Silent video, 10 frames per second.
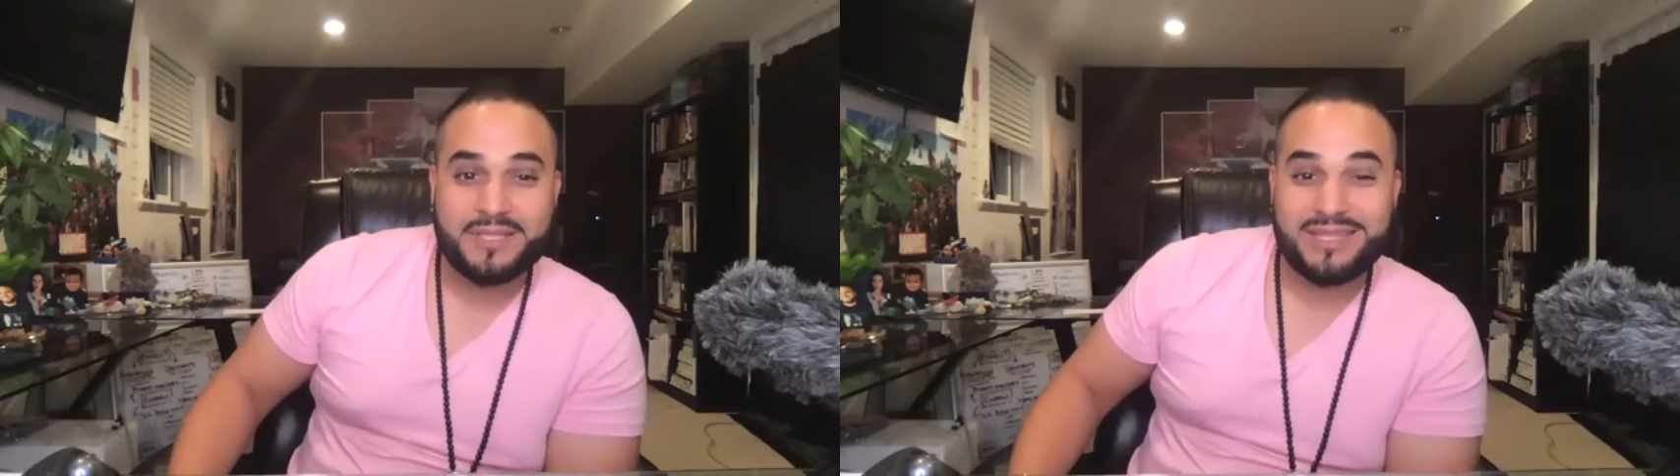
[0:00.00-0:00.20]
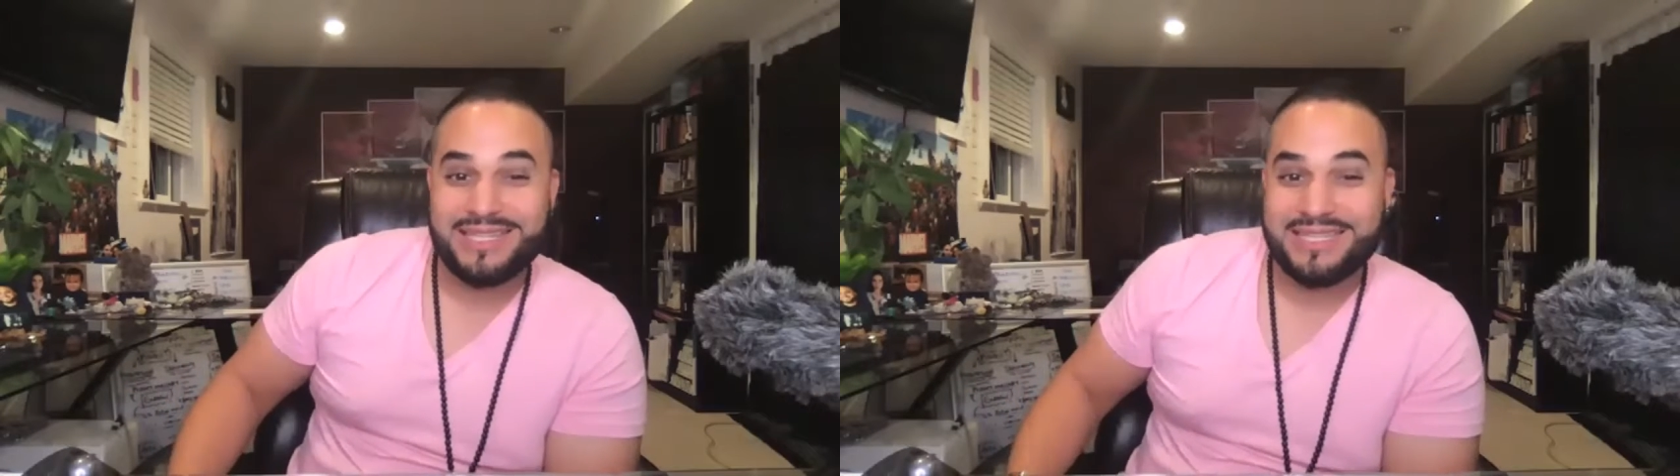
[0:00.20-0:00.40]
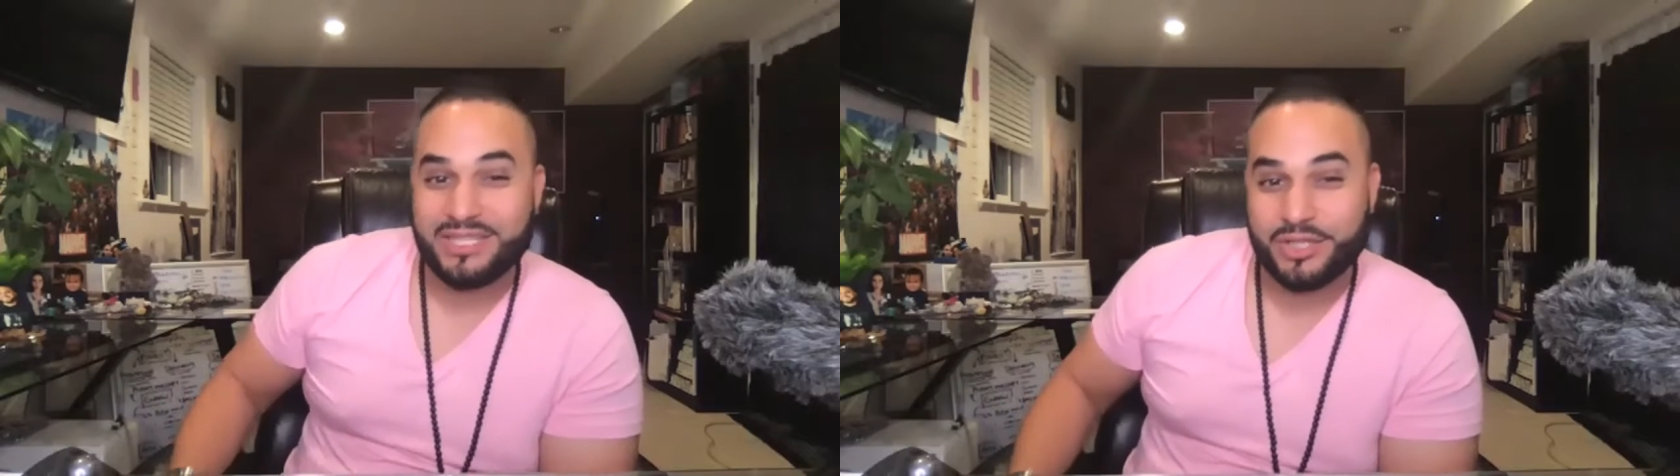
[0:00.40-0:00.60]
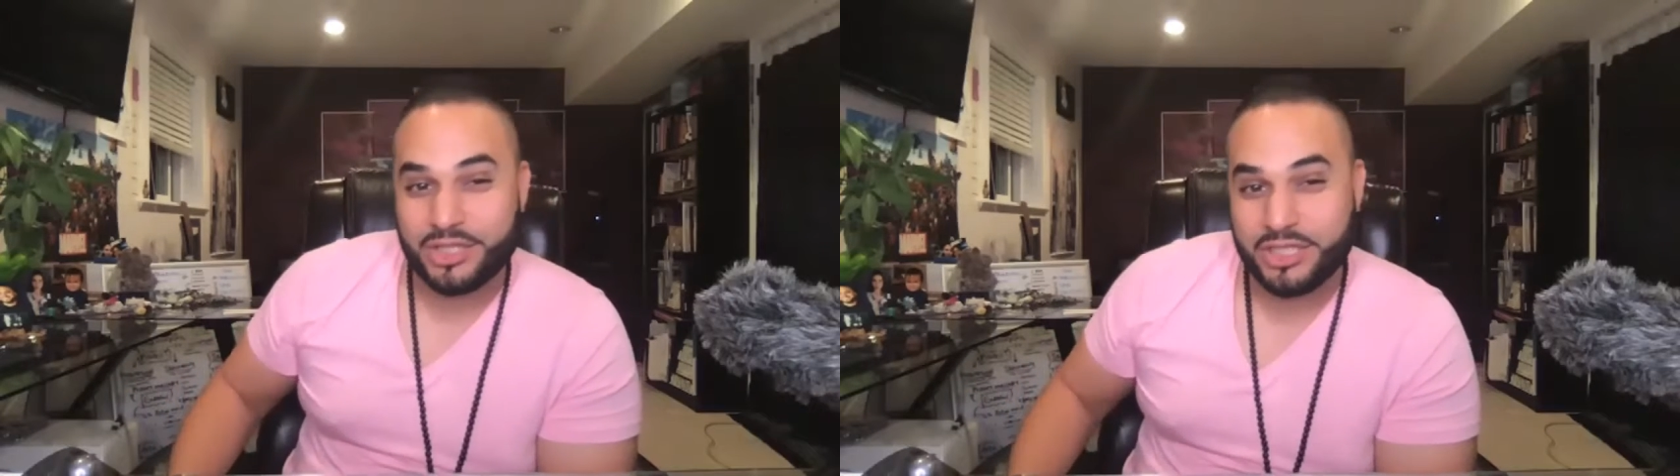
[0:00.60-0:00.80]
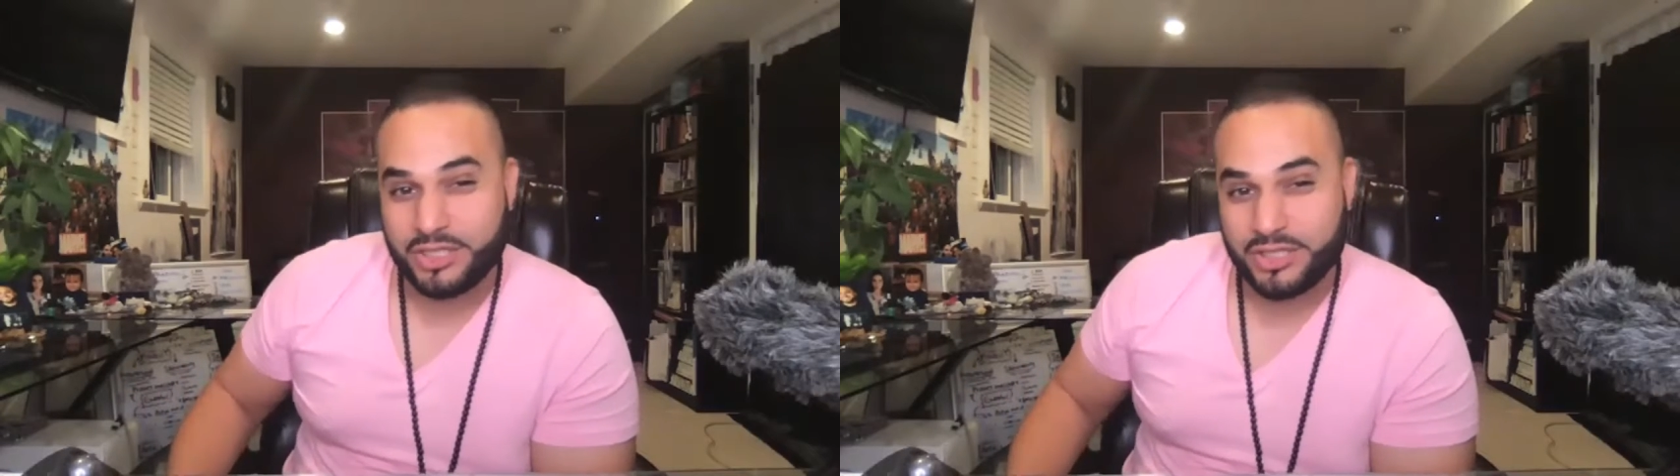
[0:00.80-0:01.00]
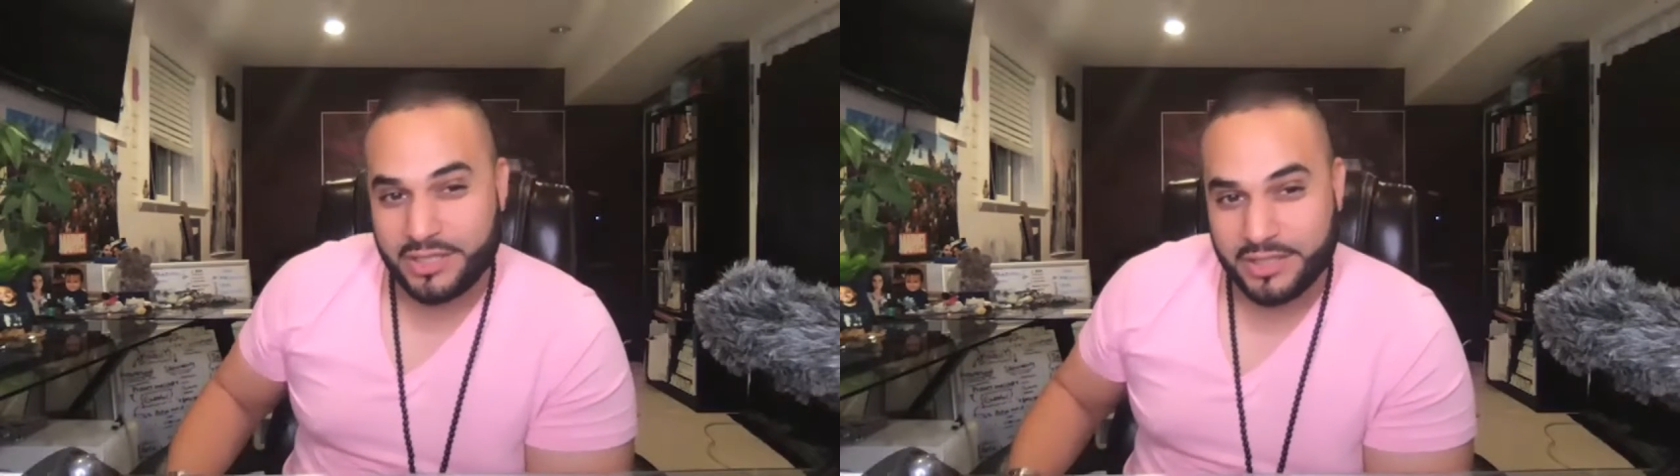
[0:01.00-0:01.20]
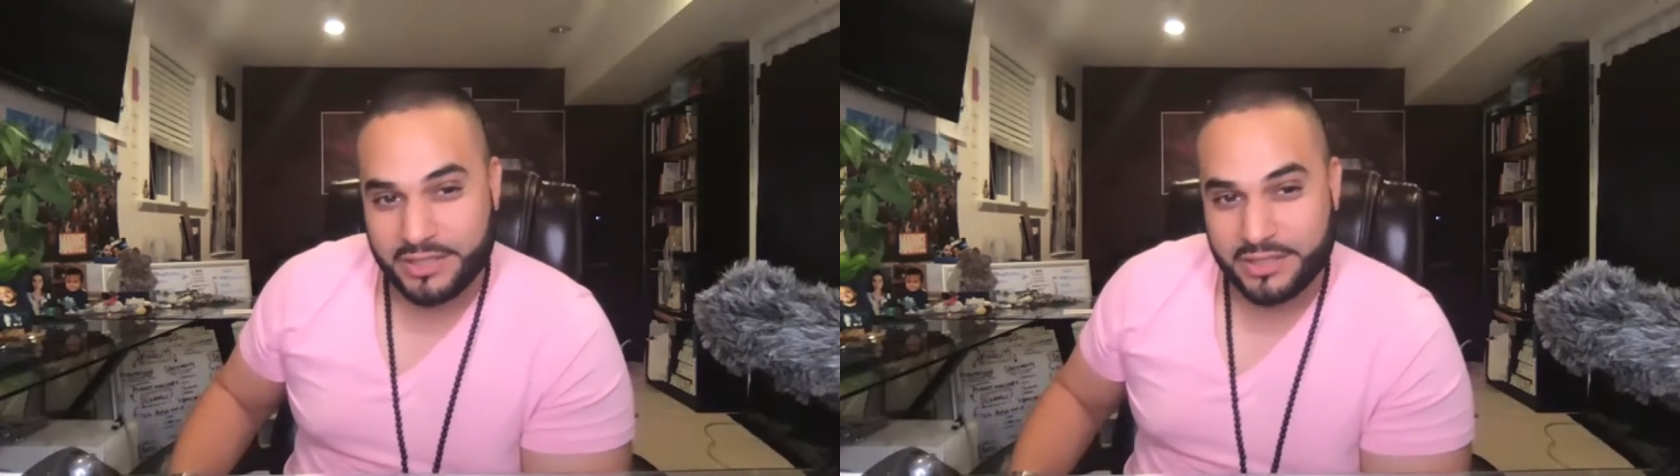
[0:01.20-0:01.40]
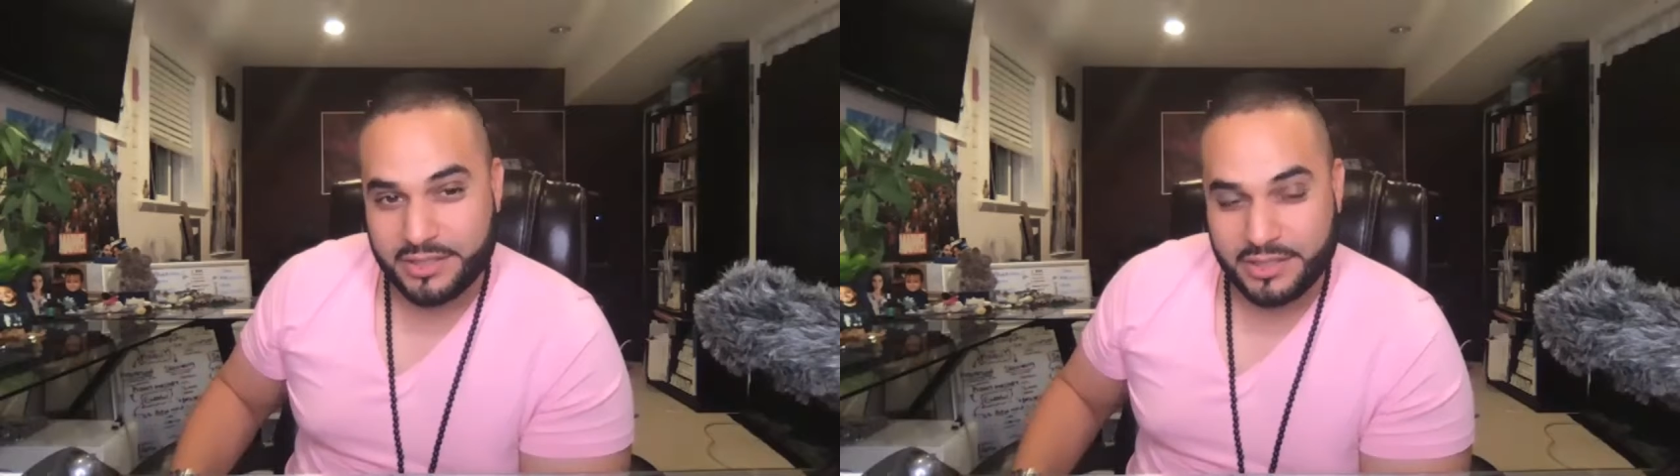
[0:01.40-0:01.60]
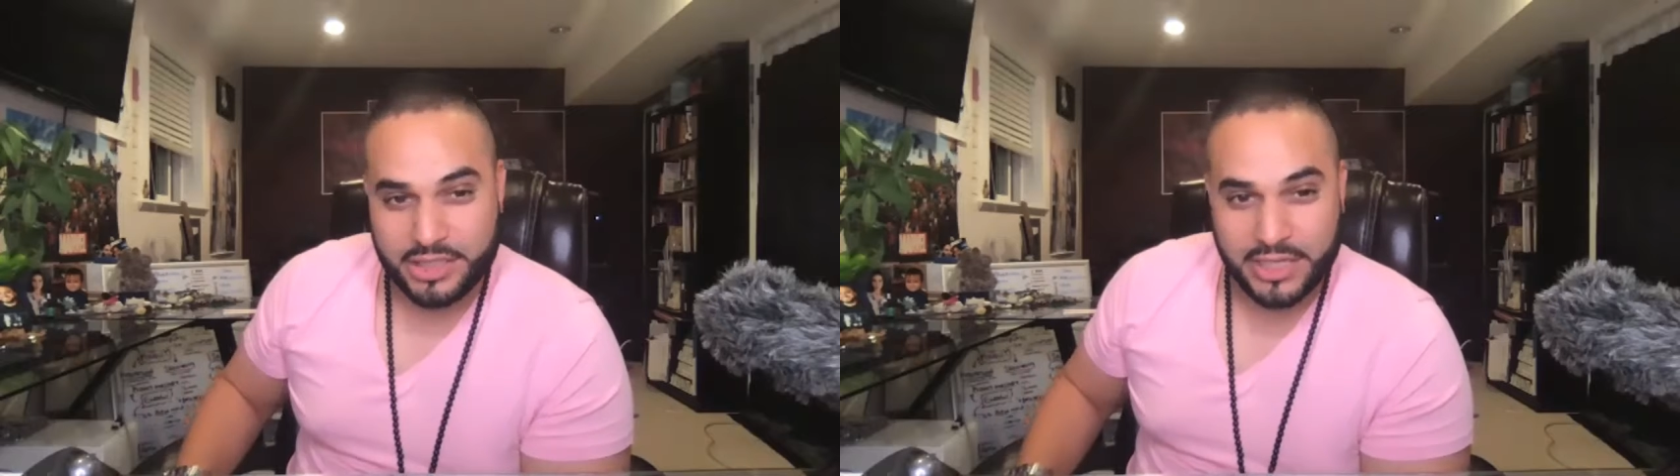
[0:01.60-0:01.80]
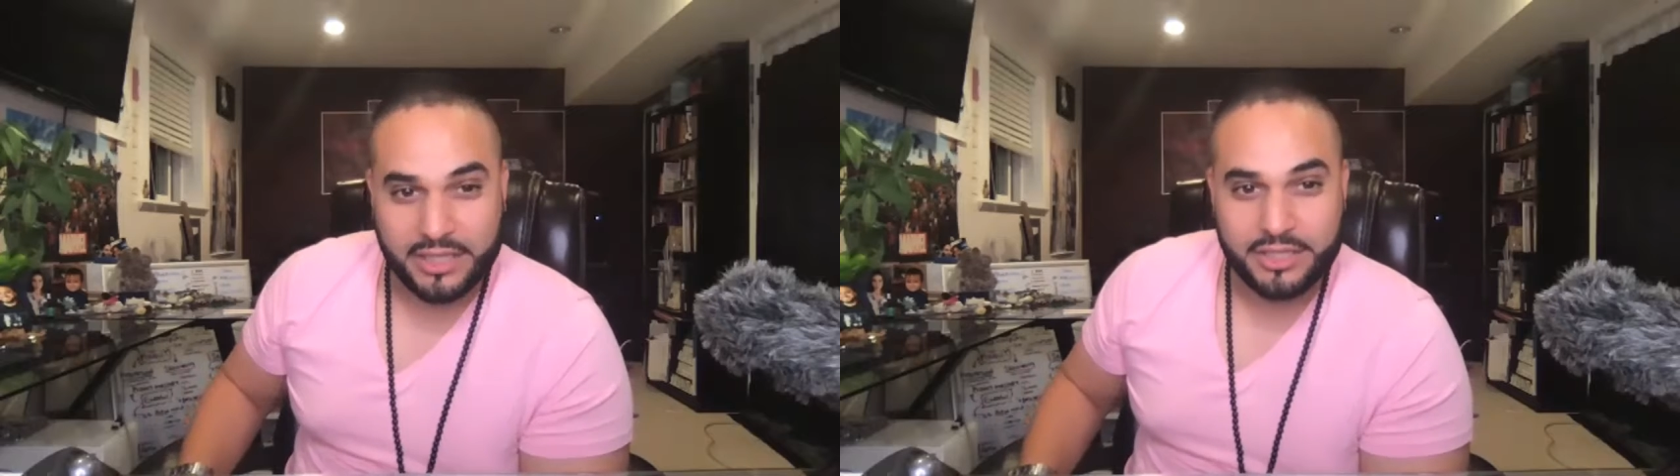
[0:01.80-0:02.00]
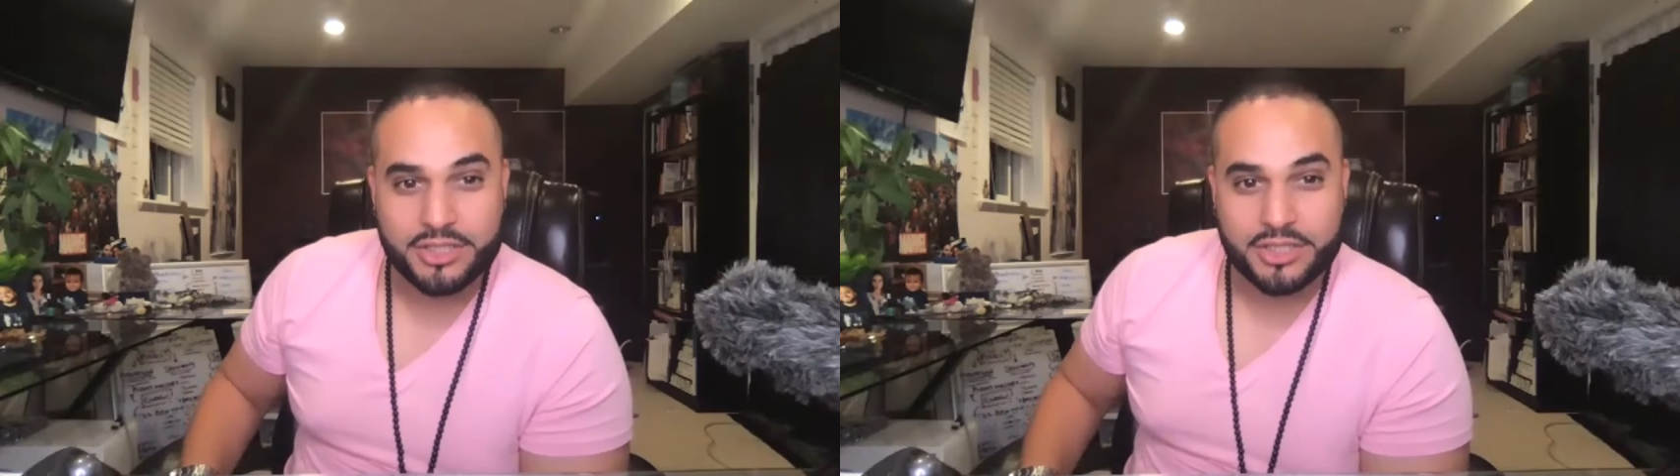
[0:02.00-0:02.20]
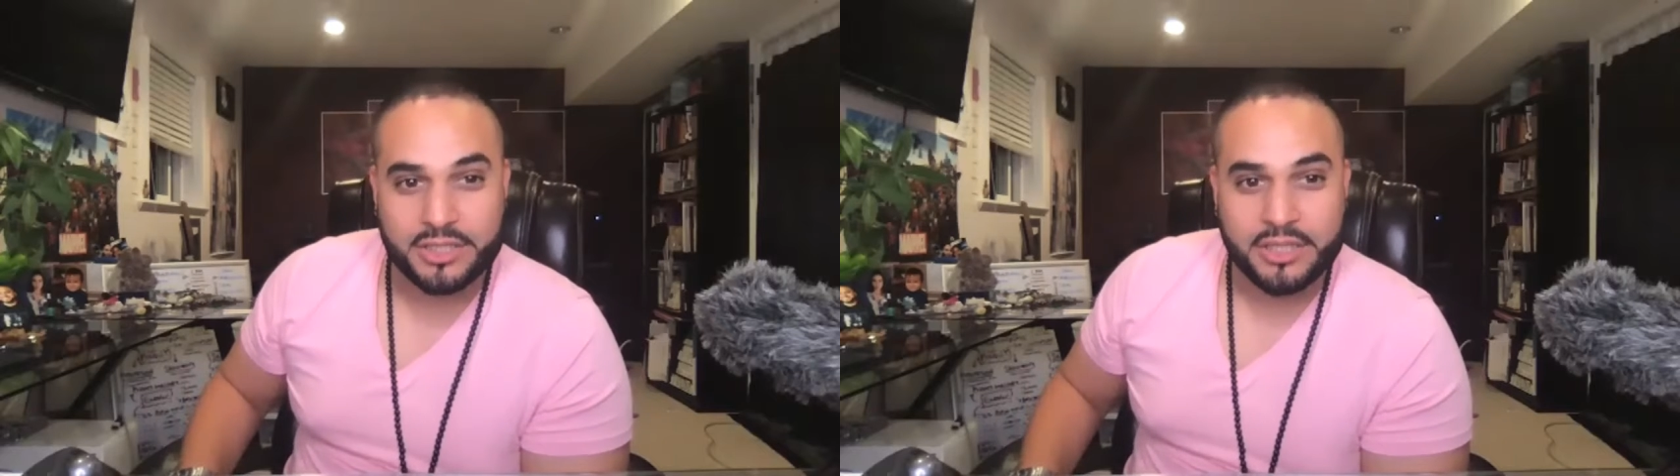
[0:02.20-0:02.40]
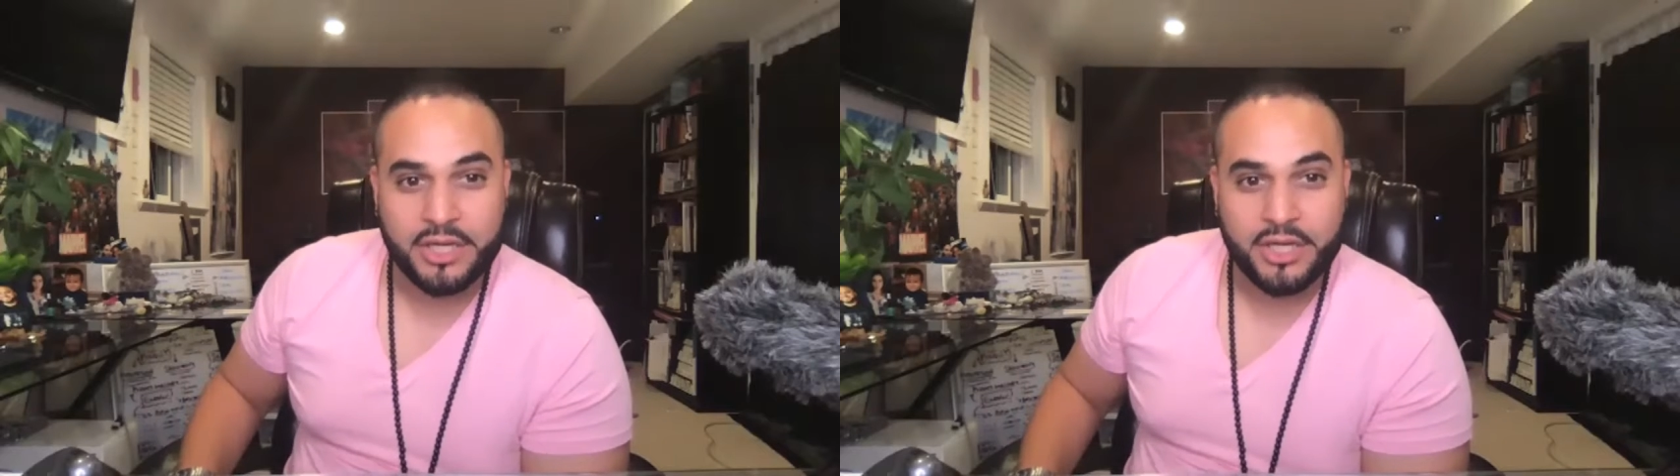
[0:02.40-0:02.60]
to the challenge, and